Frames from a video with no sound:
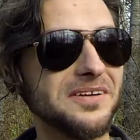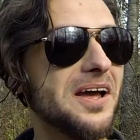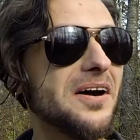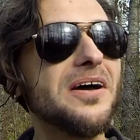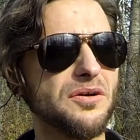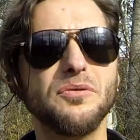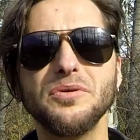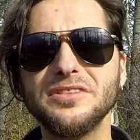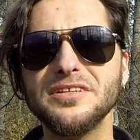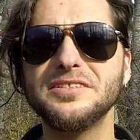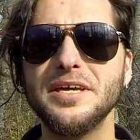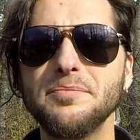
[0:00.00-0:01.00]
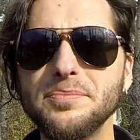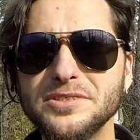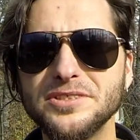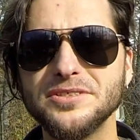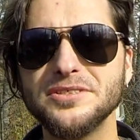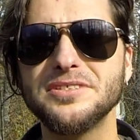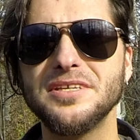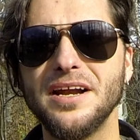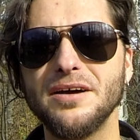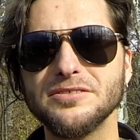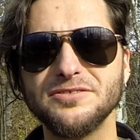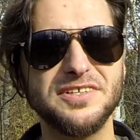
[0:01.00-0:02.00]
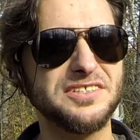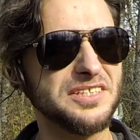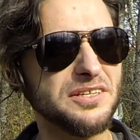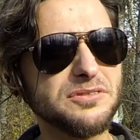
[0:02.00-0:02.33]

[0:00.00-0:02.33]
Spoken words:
Now, with the temperatures that I was facing,